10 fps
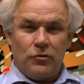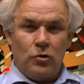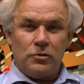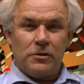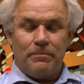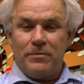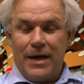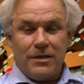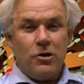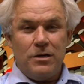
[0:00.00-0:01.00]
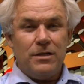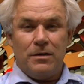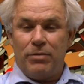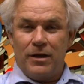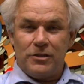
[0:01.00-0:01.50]
of course, that only
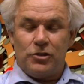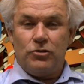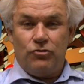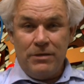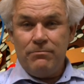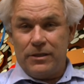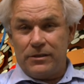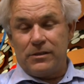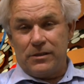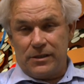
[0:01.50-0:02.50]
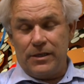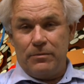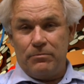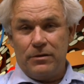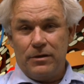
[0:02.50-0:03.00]
applies to dreamless
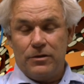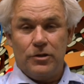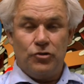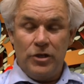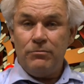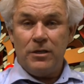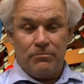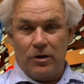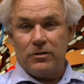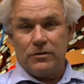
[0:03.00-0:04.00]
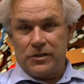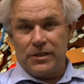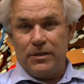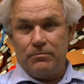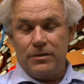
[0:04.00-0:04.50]
sleep. The dreaming part of
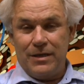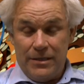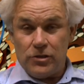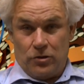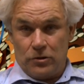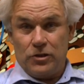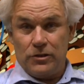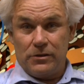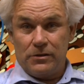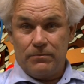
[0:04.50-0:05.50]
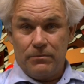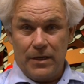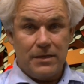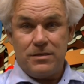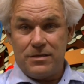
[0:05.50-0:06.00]
sleep is conscious.
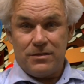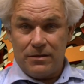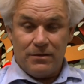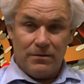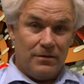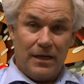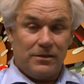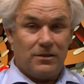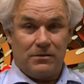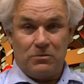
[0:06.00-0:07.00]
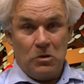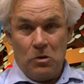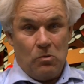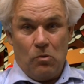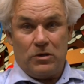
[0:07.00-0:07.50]
That's
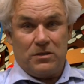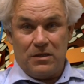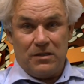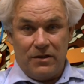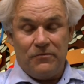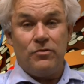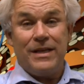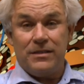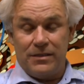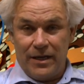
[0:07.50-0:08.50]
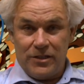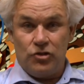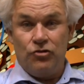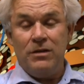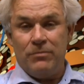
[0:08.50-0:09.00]
what differentiates
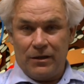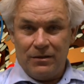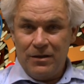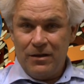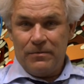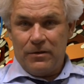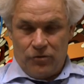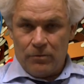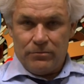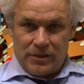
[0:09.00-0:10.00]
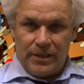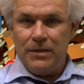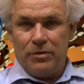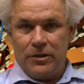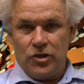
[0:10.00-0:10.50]
dreaming from
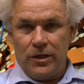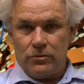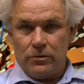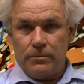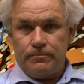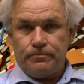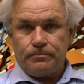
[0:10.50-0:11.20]
sleep in general.